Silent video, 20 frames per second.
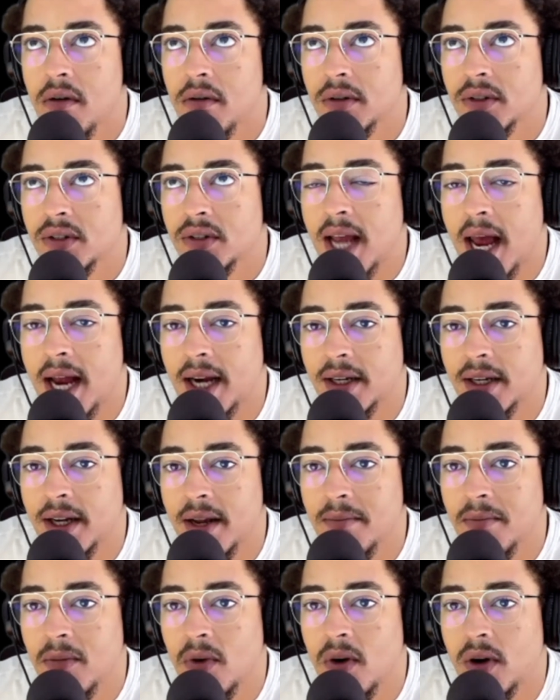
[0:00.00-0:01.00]

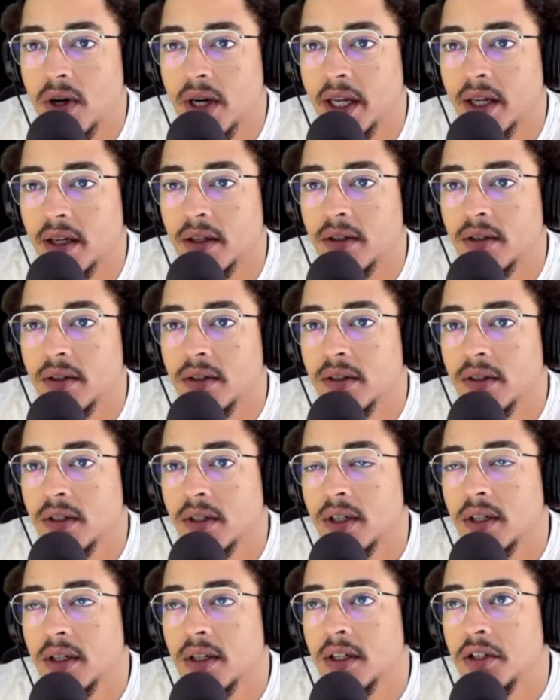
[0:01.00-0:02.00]
Saturday morning
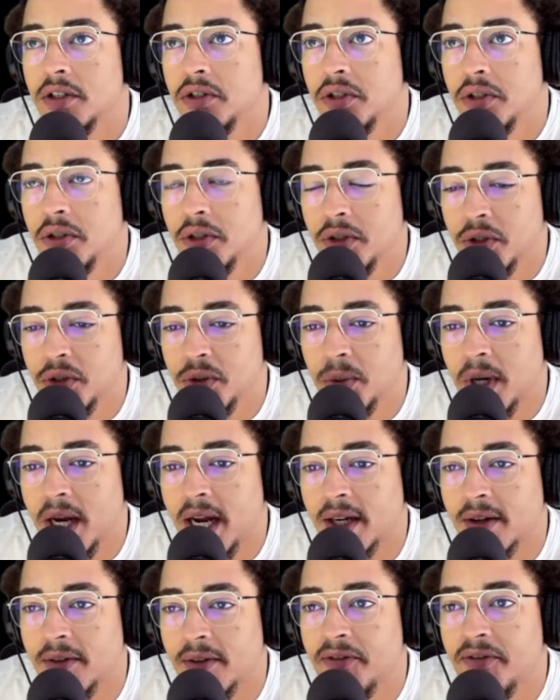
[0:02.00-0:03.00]
Dudes were
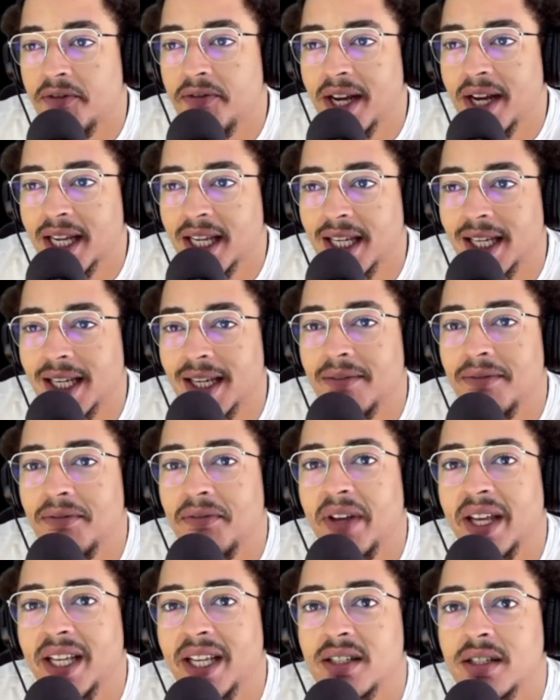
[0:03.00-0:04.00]
at a fucking
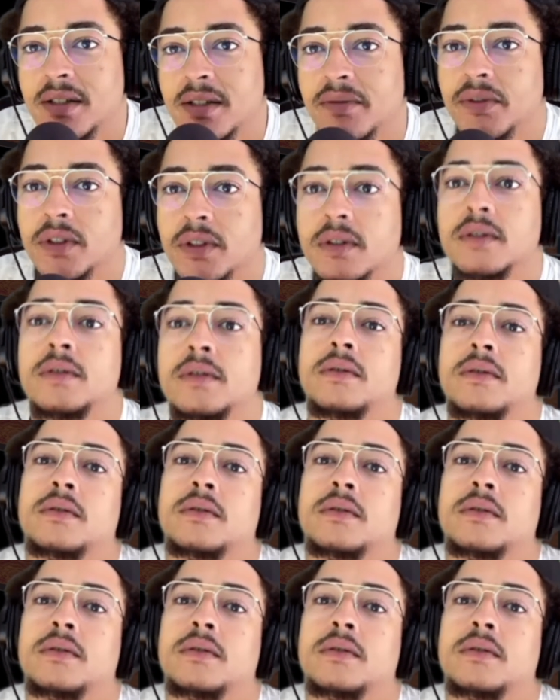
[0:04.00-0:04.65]
festival.